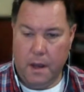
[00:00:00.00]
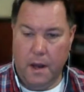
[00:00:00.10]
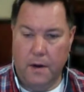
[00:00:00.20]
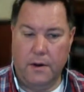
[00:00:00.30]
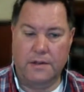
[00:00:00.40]

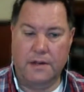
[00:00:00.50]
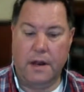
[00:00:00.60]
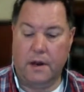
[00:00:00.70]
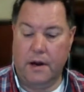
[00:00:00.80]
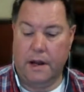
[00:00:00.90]
And you're going to
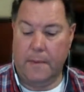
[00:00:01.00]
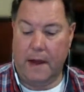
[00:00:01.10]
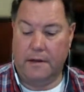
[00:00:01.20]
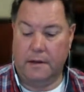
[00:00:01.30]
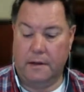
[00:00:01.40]
say you're going to
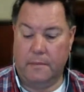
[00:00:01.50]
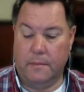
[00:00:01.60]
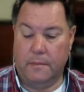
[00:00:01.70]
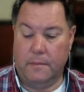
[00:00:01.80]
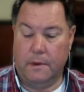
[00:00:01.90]
get back to
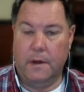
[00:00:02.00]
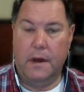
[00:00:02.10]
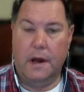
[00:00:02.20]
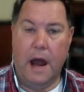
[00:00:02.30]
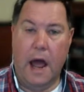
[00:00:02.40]
them.
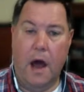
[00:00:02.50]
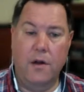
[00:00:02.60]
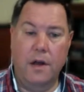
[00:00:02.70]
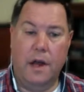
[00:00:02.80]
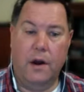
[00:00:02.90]
Now
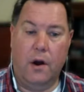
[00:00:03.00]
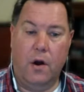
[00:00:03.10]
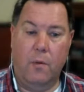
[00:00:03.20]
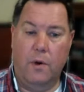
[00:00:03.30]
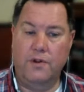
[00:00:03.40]
you get
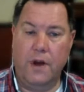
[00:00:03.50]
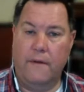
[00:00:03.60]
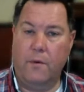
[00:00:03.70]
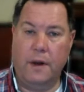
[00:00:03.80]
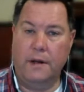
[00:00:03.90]
home, once you
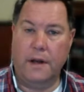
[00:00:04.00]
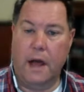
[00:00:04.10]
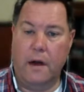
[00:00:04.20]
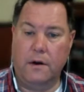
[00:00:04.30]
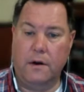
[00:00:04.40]
have it
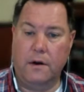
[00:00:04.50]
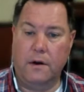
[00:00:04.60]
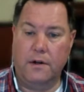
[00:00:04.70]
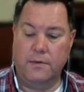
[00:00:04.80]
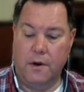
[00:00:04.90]
written down
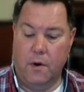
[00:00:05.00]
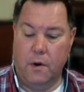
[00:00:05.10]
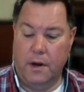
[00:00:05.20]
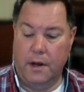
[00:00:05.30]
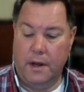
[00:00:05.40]
because you
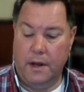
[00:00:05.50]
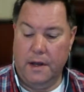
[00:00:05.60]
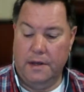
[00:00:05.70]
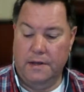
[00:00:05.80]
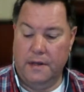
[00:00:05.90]
recorded it,
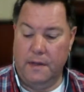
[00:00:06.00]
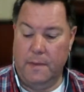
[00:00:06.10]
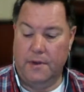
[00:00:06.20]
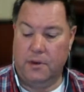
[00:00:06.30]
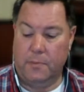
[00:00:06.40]
send
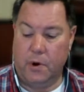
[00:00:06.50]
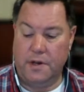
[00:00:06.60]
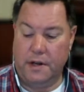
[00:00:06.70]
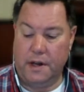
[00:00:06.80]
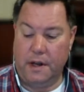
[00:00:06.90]
them a
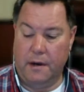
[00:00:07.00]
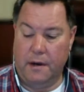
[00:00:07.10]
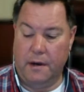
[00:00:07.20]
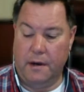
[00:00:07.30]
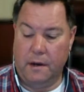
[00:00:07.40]
support
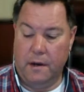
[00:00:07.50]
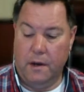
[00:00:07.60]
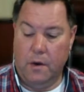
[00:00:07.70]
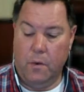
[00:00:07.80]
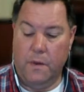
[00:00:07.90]
ticket
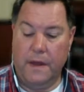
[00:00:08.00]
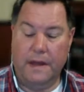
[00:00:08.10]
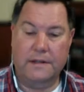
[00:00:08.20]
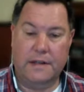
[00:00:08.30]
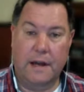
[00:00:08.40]
with
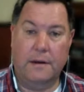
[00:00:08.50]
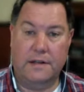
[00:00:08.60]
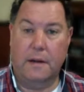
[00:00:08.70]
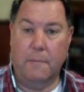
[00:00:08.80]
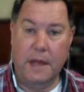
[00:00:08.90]
the
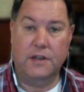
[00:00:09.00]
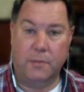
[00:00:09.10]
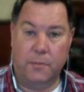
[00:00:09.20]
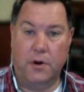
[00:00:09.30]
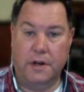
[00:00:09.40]
send me a
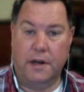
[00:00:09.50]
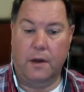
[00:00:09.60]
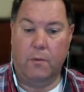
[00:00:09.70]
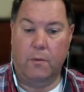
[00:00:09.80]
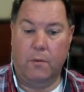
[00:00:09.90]
support
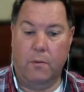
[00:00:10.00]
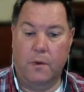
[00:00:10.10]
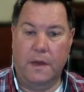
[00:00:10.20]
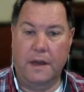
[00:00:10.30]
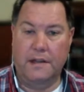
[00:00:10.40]
ticket with
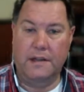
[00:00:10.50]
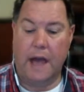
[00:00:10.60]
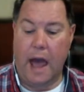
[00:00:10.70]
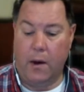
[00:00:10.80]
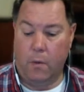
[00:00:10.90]
the
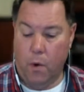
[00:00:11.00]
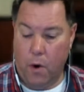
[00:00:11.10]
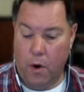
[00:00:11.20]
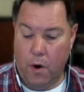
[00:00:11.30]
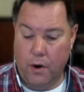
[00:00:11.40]
exact
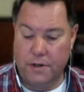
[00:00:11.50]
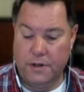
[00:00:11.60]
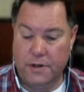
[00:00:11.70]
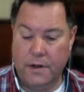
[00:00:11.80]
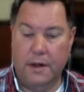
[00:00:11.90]

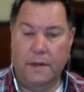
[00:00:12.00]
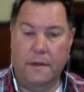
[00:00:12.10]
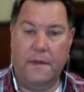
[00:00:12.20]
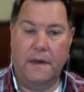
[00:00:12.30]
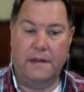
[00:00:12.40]
words
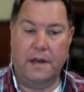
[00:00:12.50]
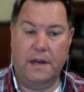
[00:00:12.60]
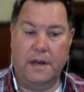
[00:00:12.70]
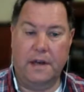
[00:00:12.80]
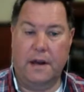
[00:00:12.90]
that they
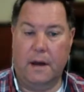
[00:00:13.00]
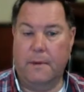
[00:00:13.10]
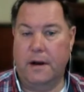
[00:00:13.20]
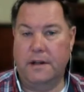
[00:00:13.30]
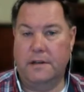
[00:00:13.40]
said. Now I'm
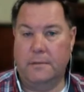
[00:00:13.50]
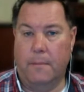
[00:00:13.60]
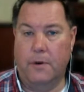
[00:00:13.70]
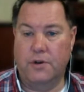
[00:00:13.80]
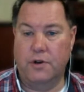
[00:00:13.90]
going to need some
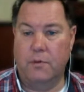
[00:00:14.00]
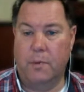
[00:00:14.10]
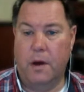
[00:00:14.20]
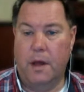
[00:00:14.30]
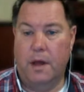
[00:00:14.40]
numbers too,
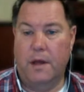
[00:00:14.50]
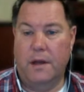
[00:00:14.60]
but